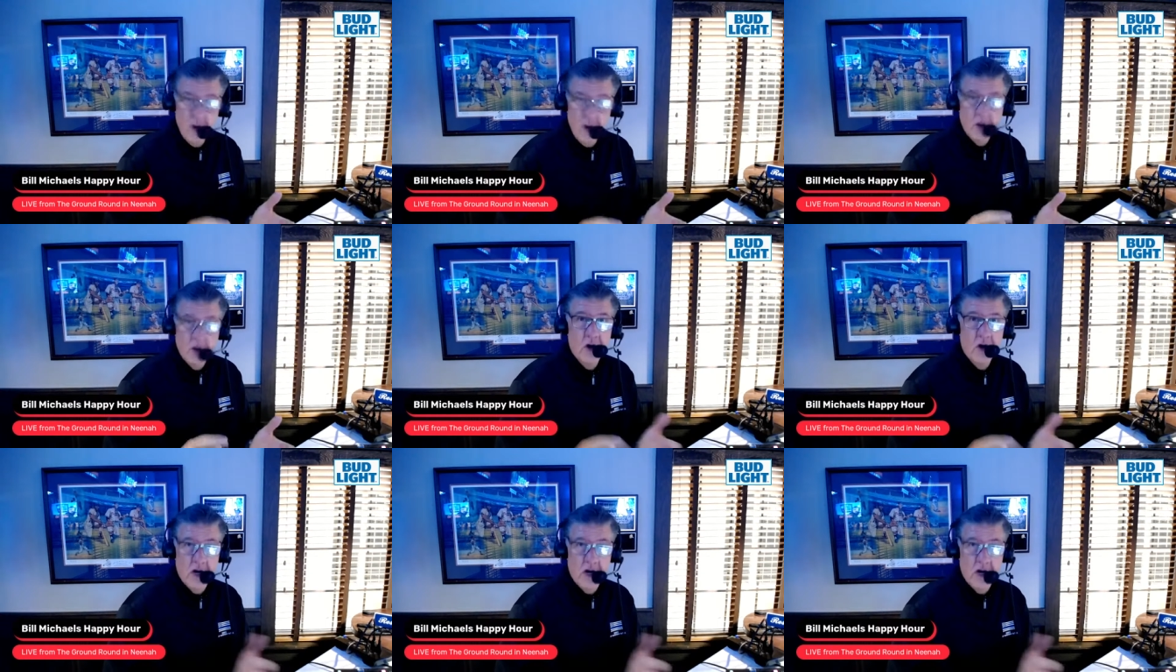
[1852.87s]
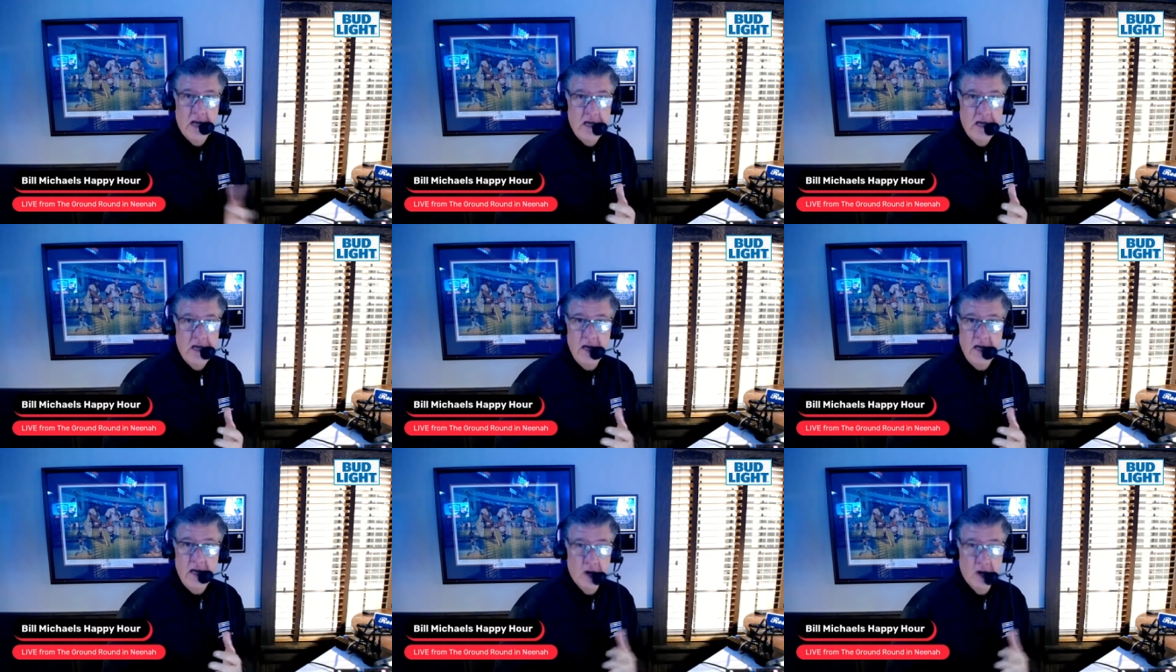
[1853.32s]
you're going
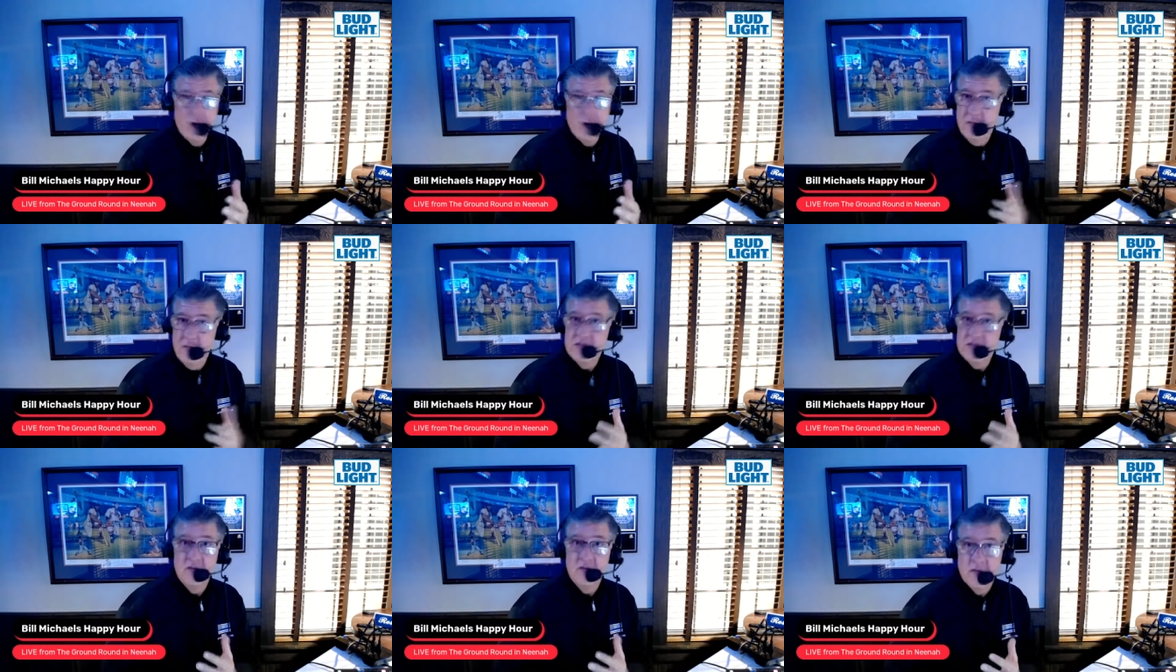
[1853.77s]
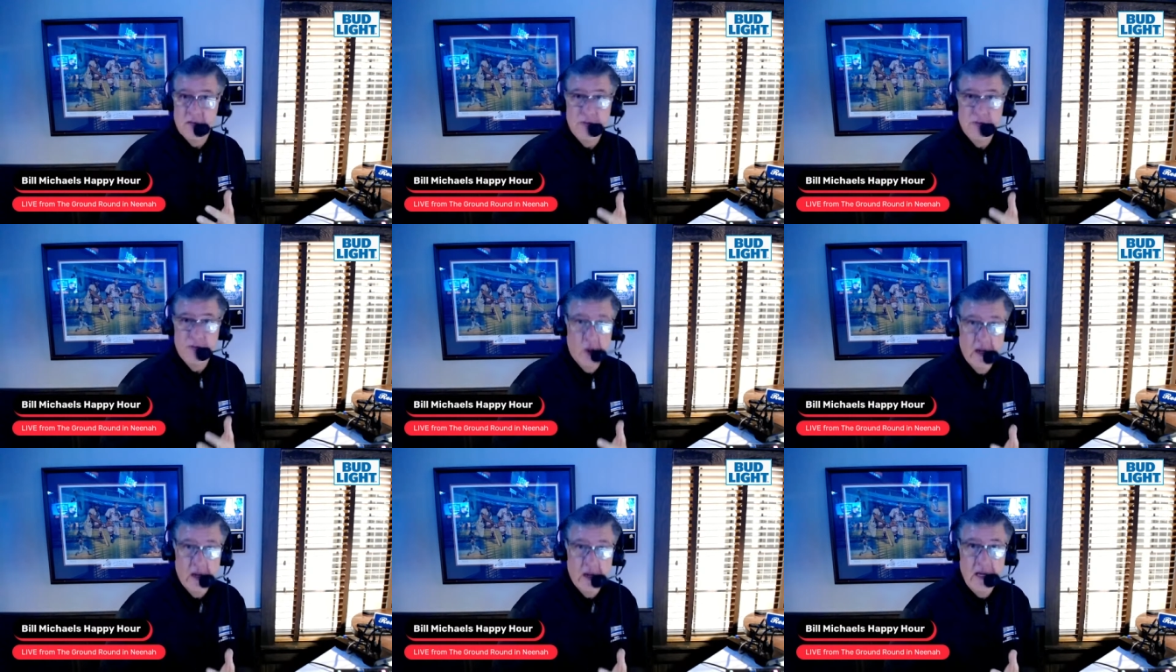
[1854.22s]
to miss him for
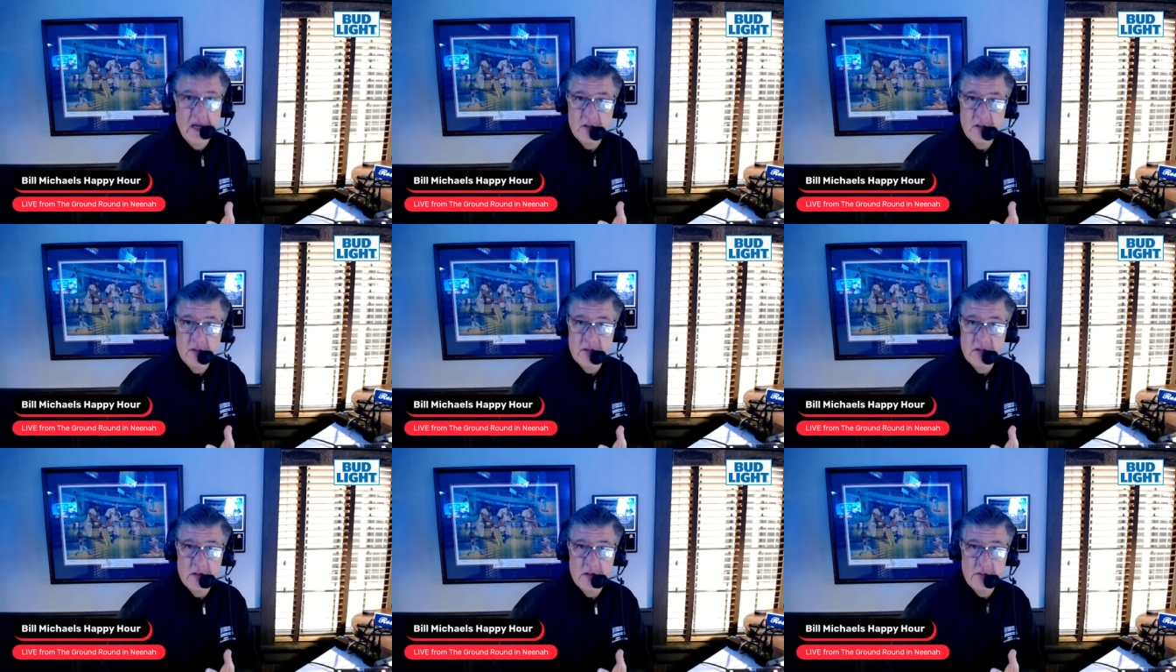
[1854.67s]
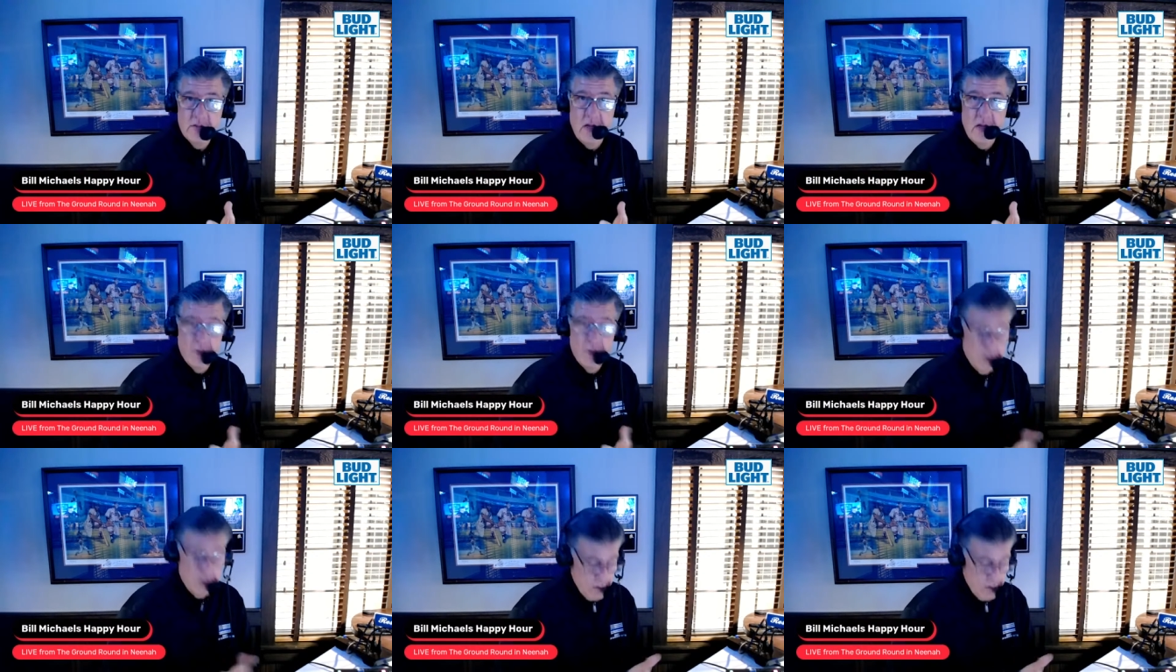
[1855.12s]
4 games in
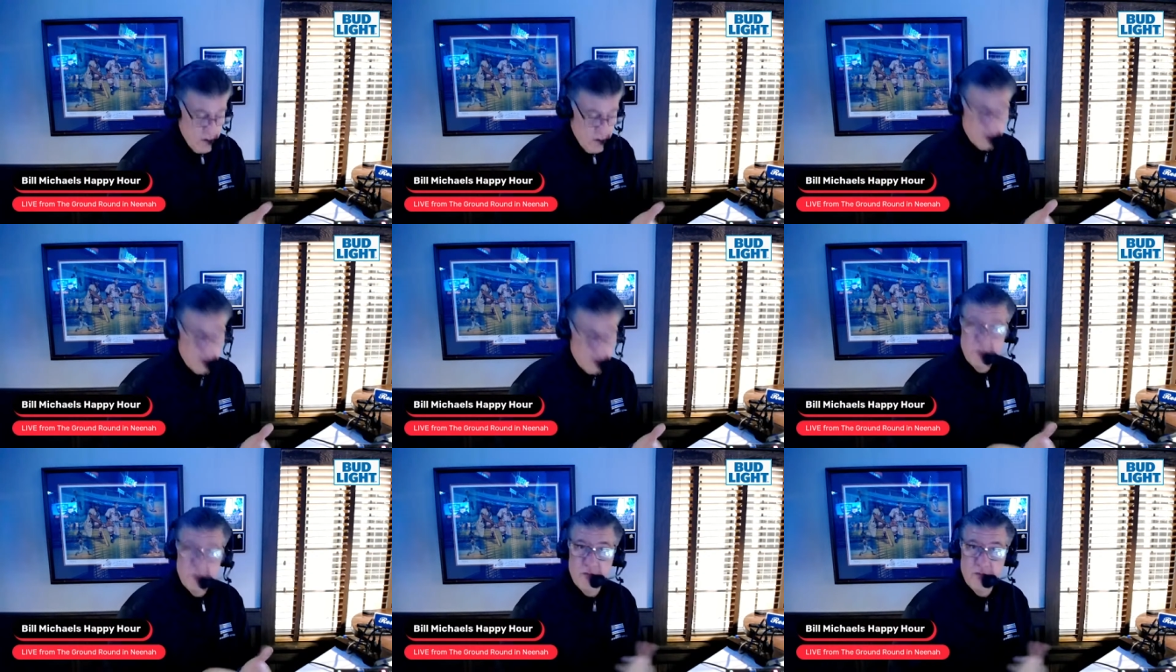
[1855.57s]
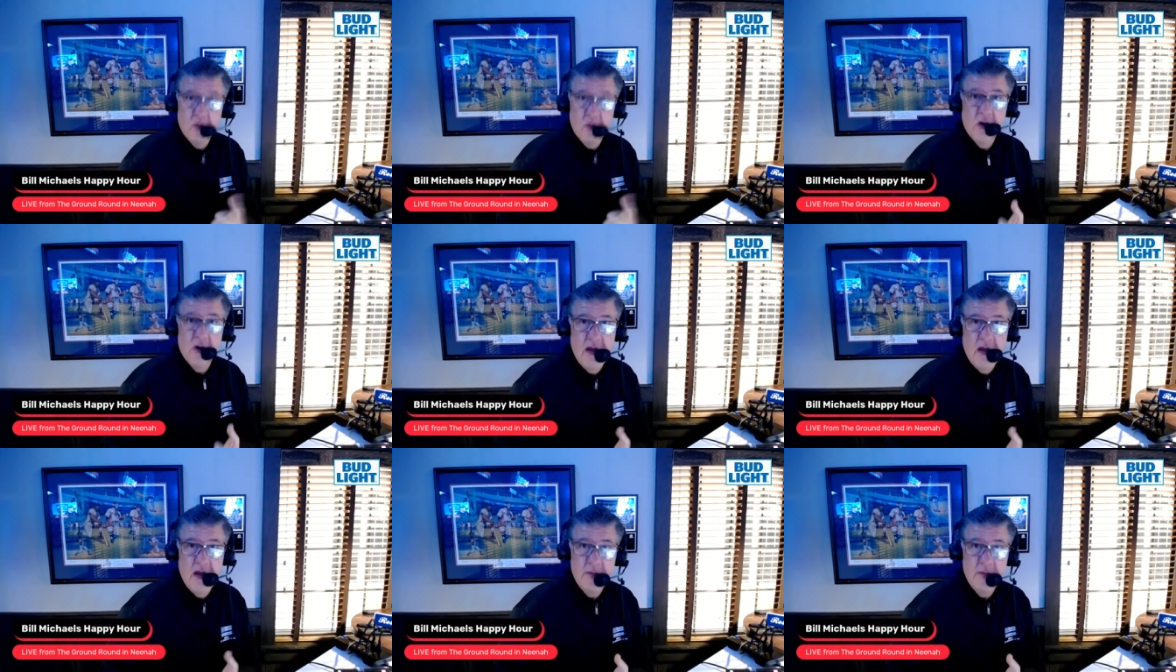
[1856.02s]
September, for 4
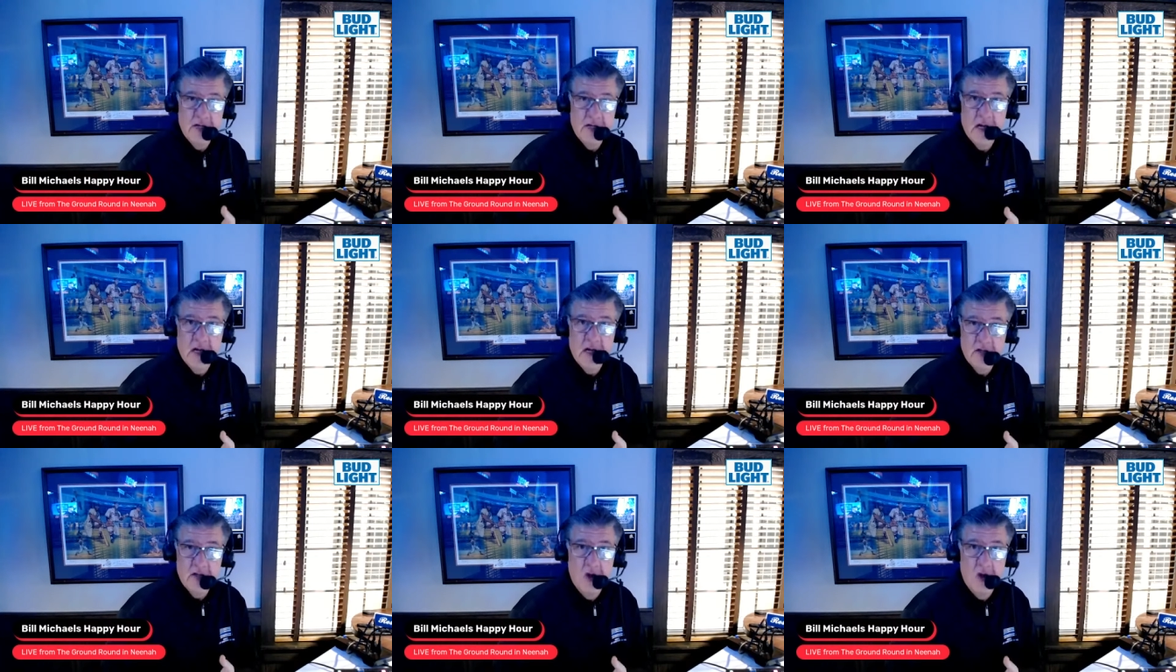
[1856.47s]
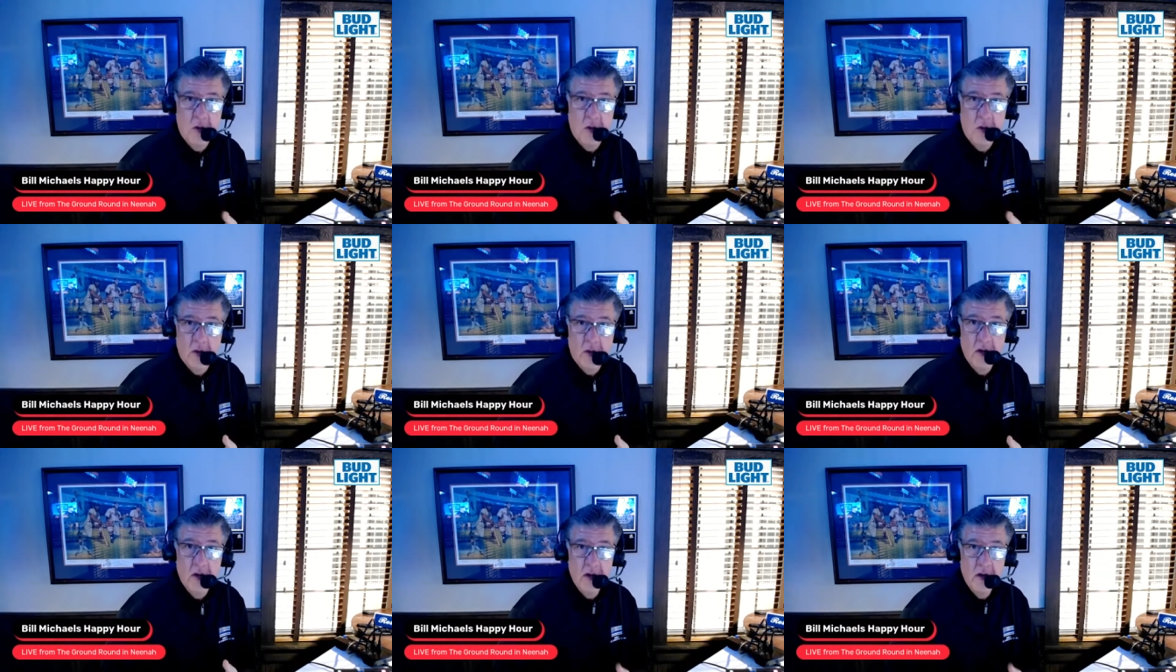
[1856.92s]
games in October.